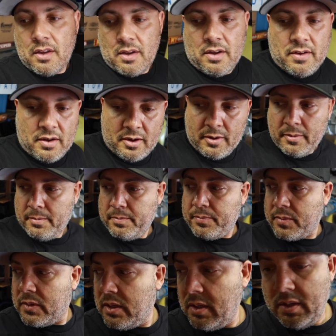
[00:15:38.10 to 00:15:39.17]

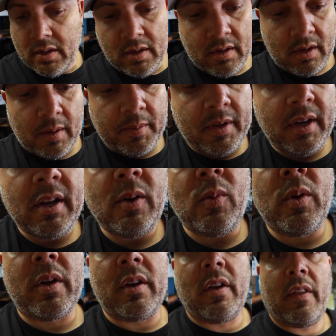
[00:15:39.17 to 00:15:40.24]
I'm kind of
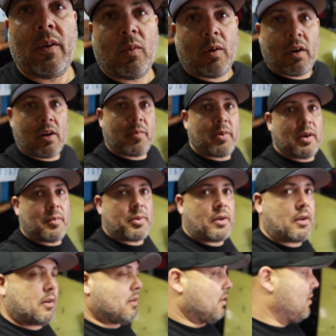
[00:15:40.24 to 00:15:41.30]
working on the water pump
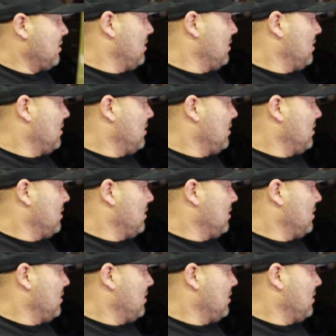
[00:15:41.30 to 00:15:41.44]
here,